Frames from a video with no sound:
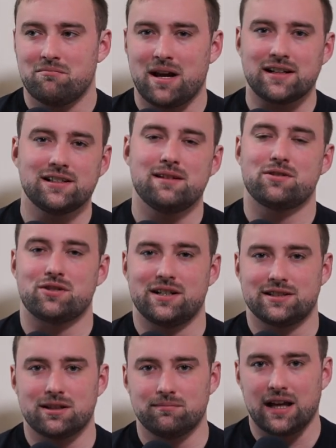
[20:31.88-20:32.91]
Mental imagery
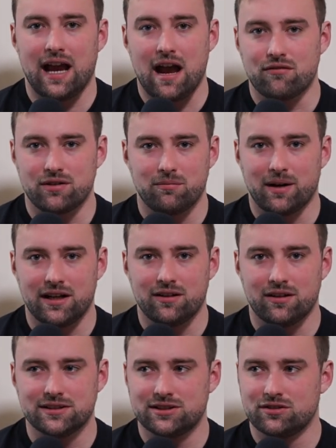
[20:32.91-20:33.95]
is something everybody
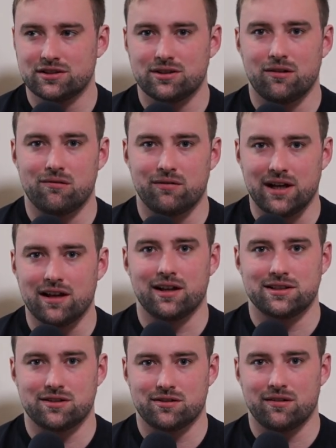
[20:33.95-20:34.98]
does, you just don't
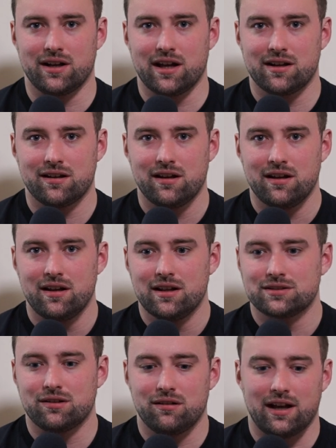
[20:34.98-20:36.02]
realize you're doing it.
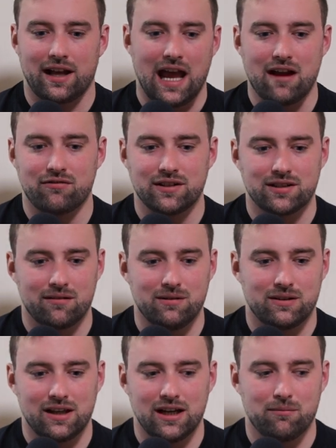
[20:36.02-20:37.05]
So, like, every time you
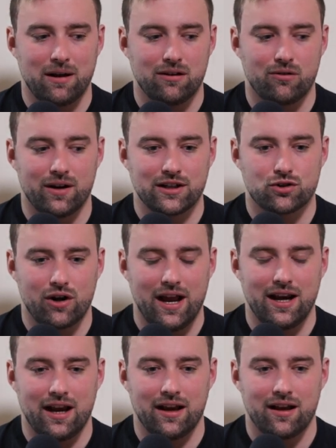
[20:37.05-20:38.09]
think about going
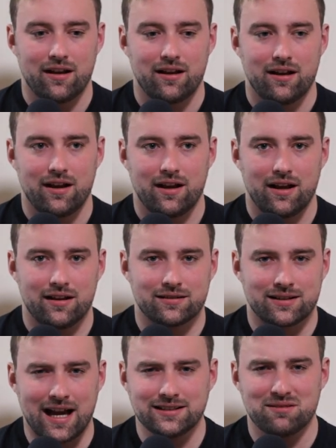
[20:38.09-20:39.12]
training,
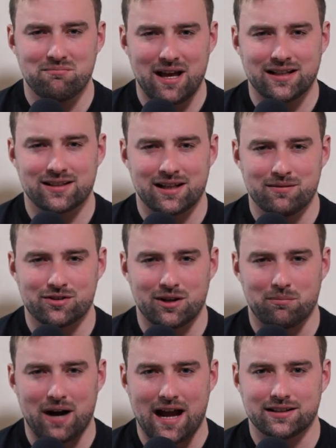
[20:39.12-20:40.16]
that's a mental imagery
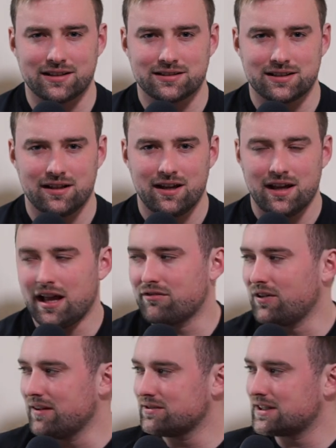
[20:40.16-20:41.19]
practice if
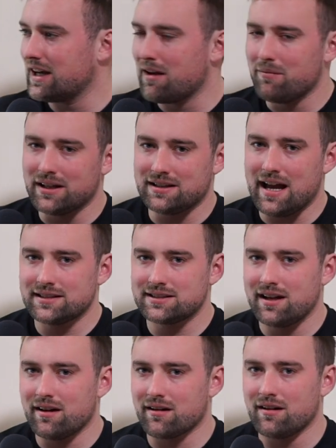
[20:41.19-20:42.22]
I'm sitting at my desk
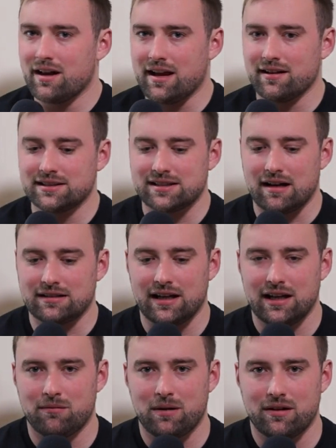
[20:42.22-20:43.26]
here and I start
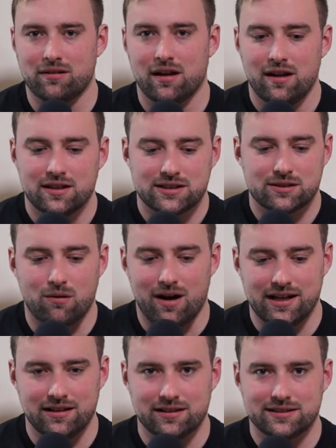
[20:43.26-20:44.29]
thinking about
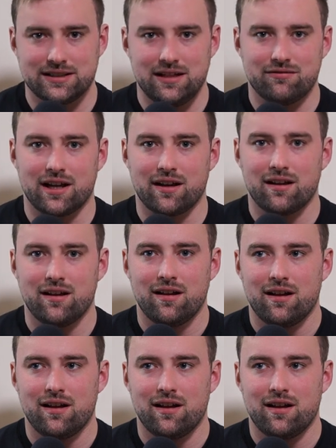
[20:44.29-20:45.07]
squatting this evening,